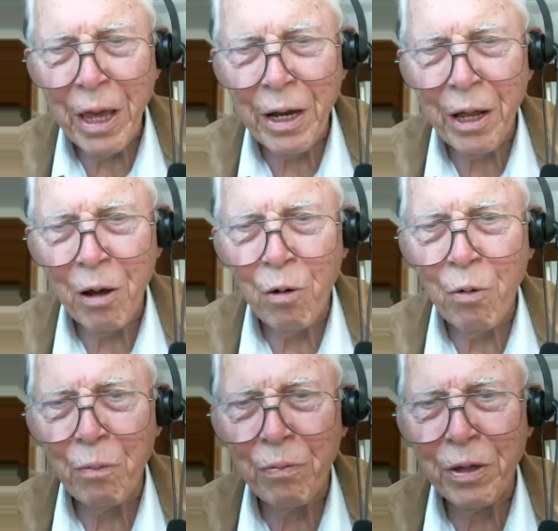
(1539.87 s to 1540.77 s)
And I
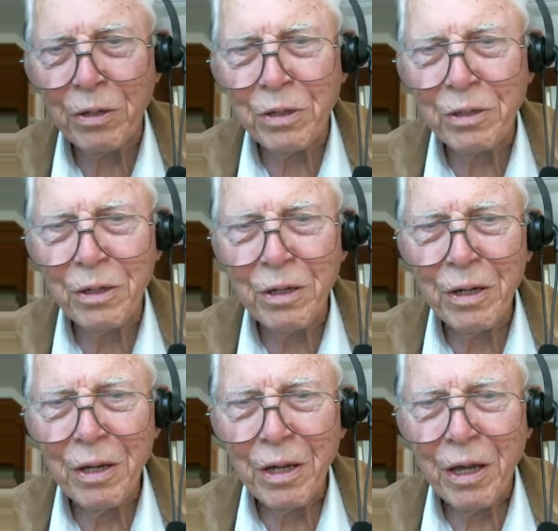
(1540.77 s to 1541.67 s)
hope this
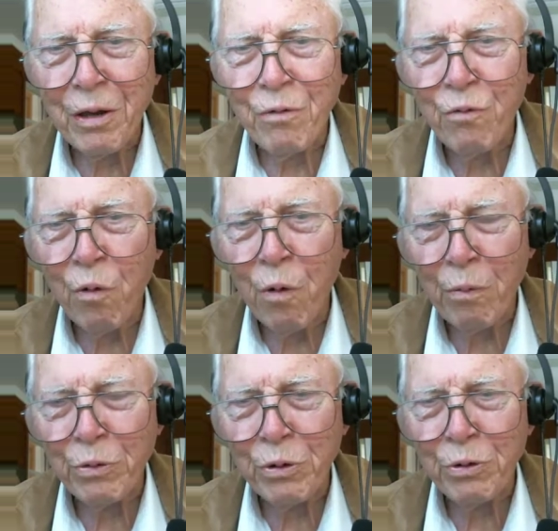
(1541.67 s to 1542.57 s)

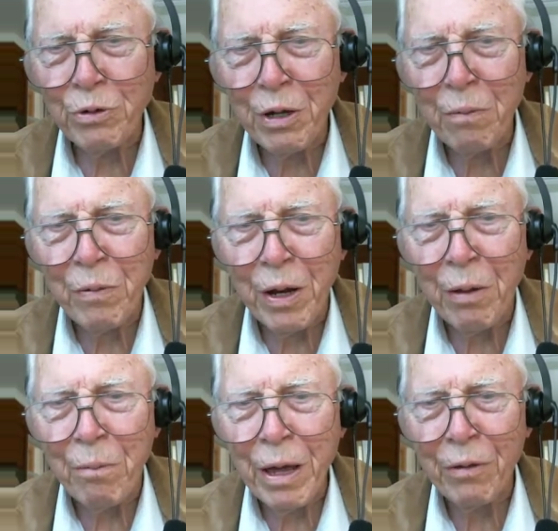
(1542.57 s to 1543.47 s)
informs you
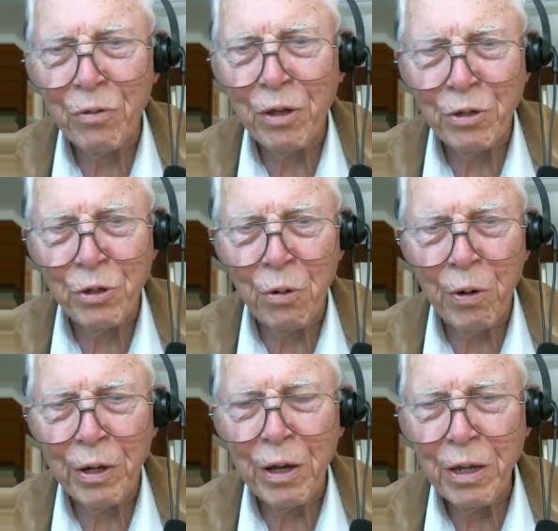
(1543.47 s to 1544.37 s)
something about the
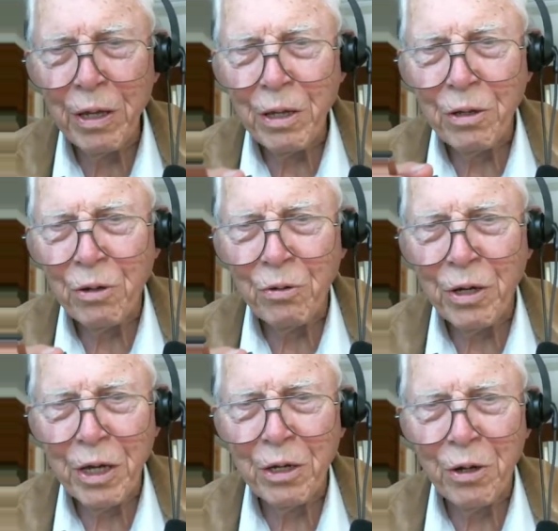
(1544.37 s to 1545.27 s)
joint. You
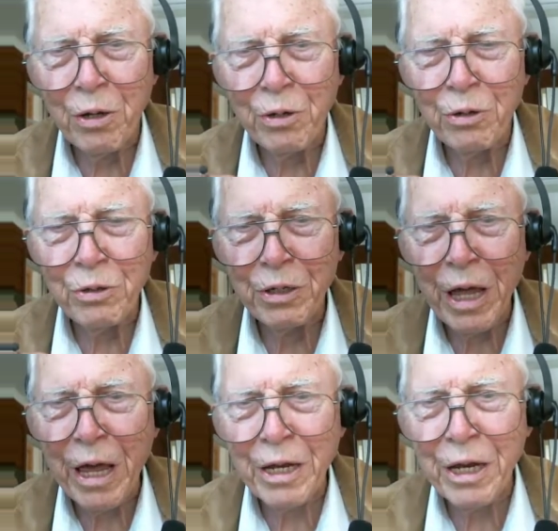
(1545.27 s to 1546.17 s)
need to
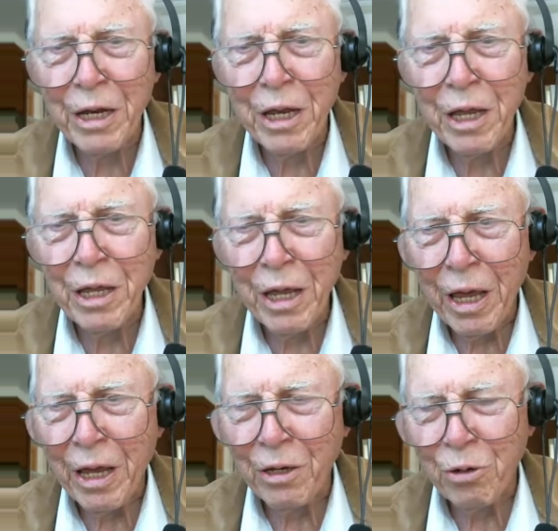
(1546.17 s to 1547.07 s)
understand it,
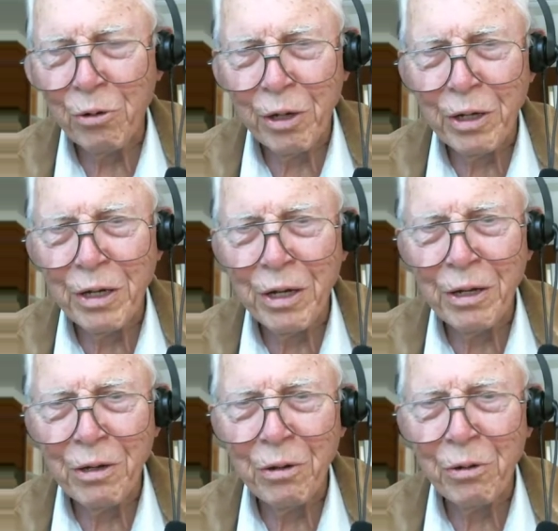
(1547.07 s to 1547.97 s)
and you can,
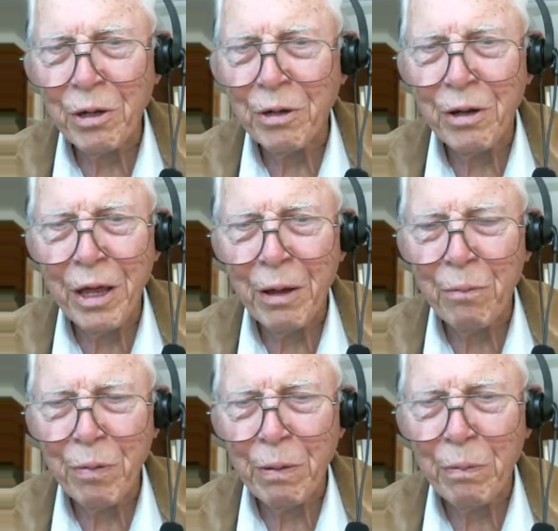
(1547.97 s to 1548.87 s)
you can
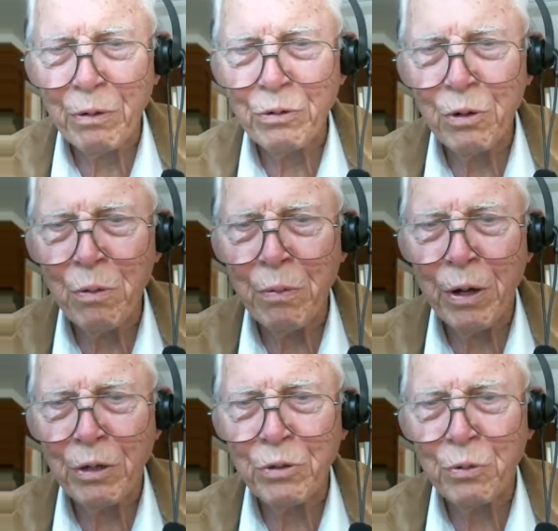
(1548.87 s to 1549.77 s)
help people so
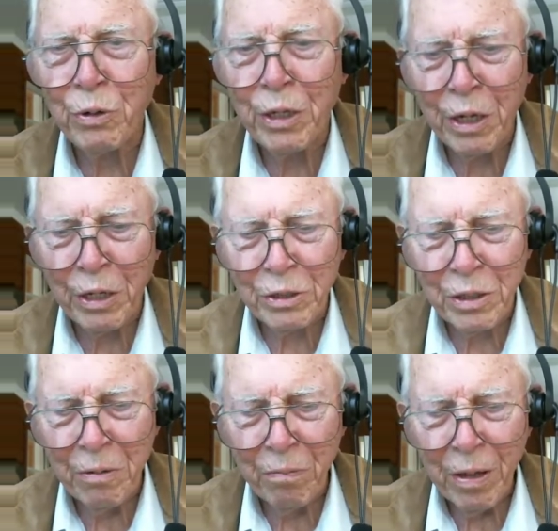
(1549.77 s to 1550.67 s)
much with this.